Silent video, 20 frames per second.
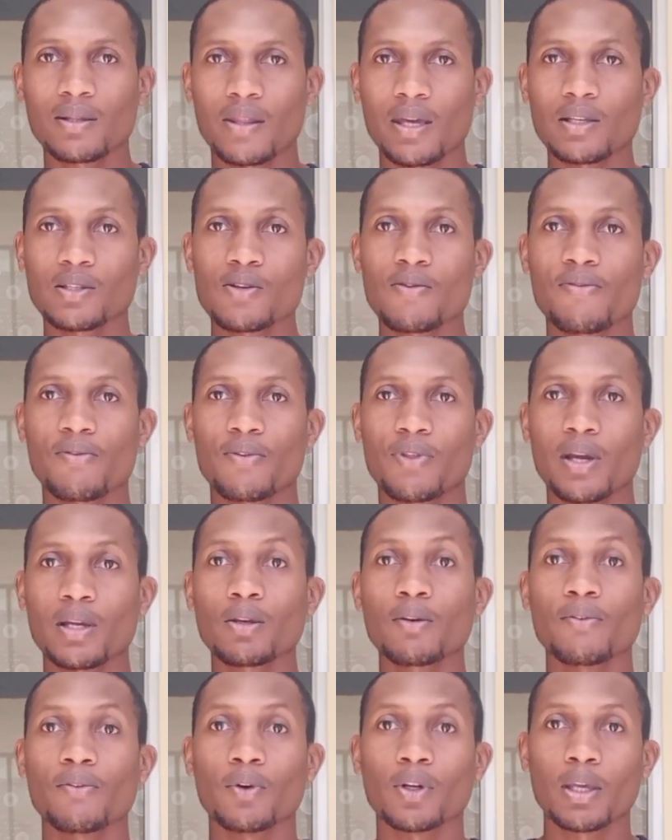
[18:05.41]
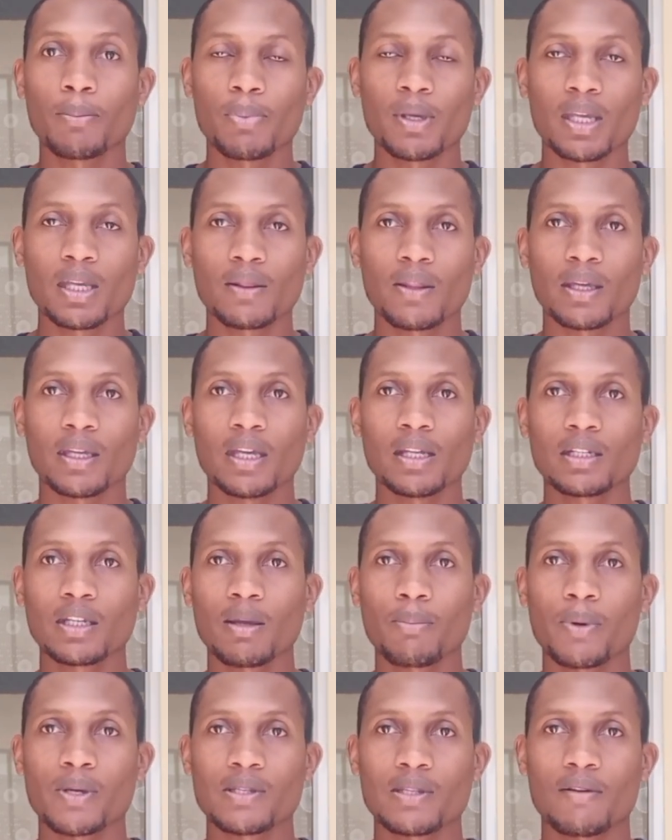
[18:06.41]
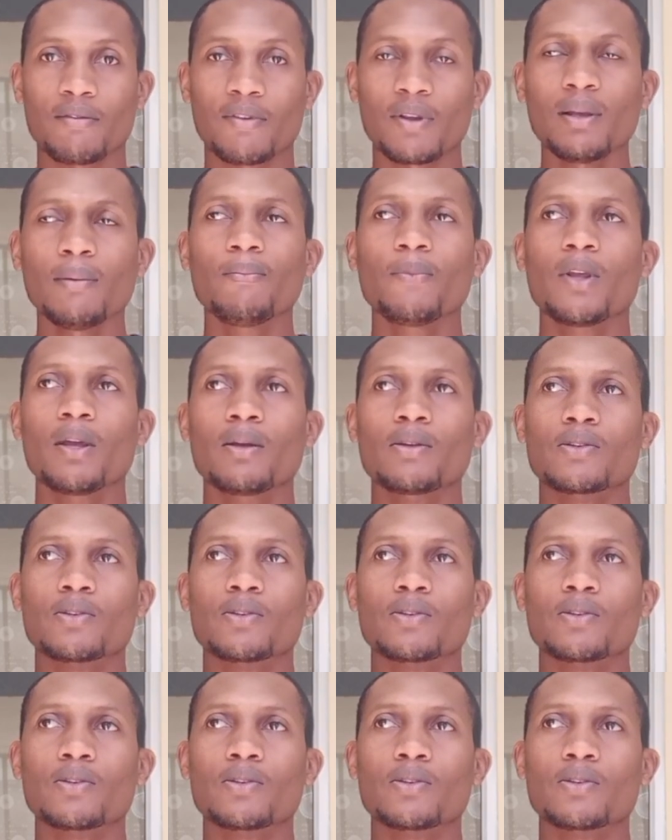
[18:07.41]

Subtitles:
Thank you for keeping it the Gatekeepers TV.